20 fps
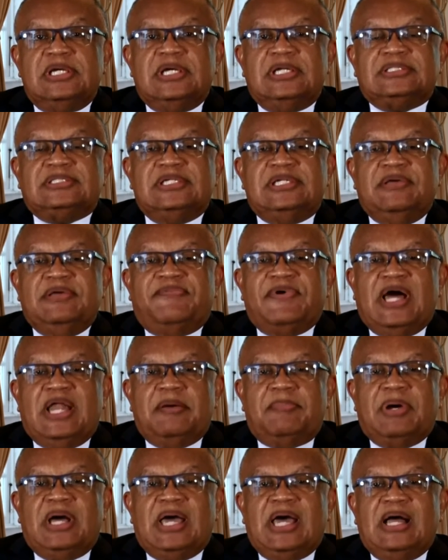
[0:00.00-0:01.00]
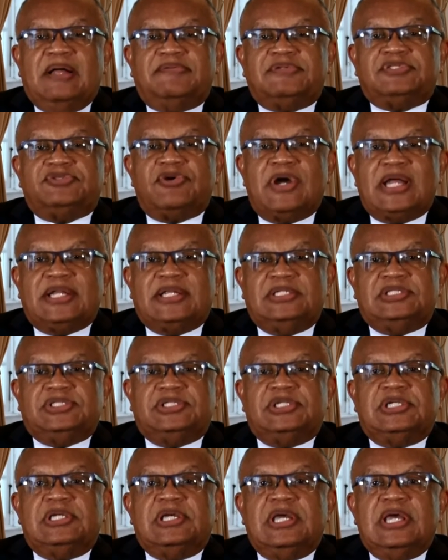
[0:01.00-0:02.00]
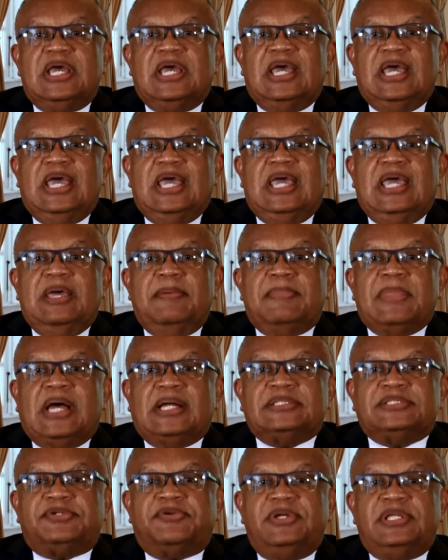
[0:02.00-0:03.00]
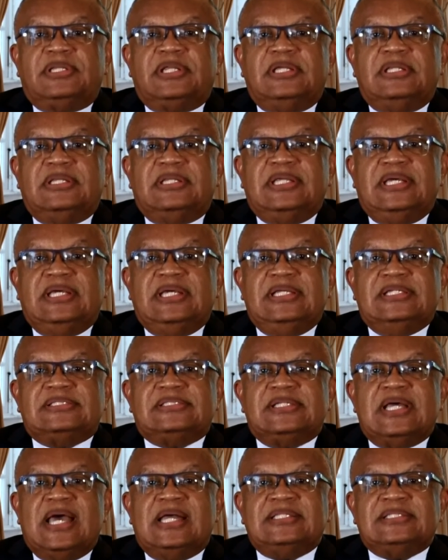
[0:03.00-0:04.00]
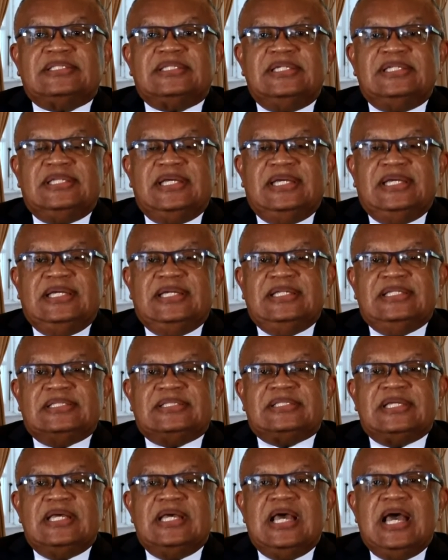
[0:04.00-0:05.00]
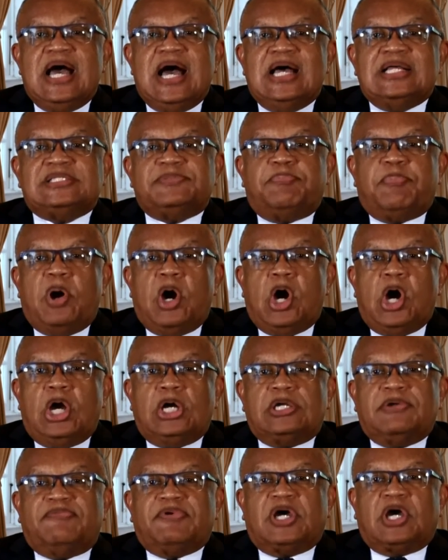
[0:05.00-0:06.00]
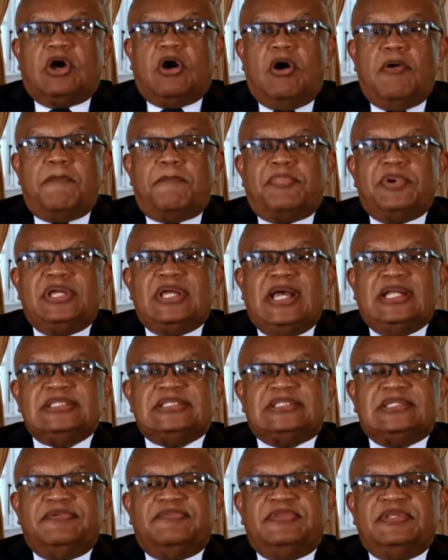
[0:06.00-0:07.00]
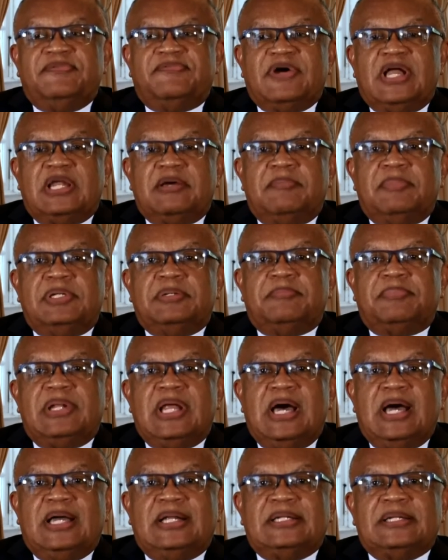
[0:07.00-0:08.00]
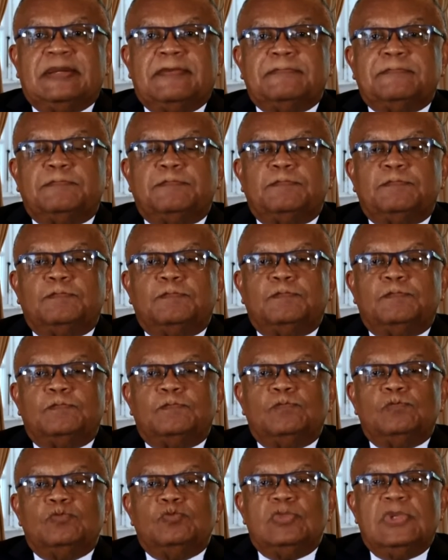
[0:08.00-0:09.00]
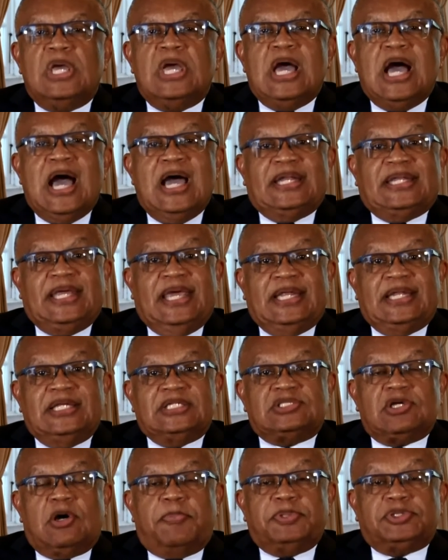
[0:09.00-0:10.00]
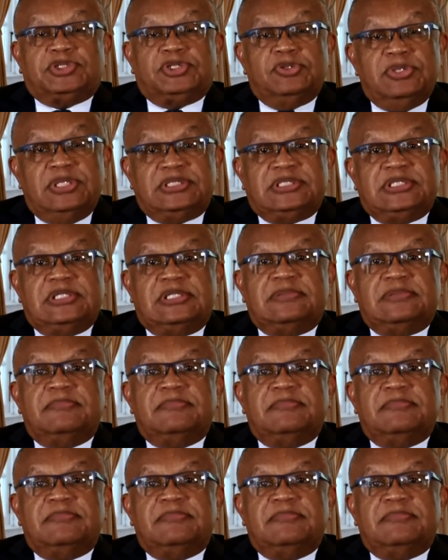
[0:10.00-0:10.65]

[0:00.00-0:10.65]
to develop a health strategy aimed at treating these NCDs as part of a comprehensive development plan. I take this opportunity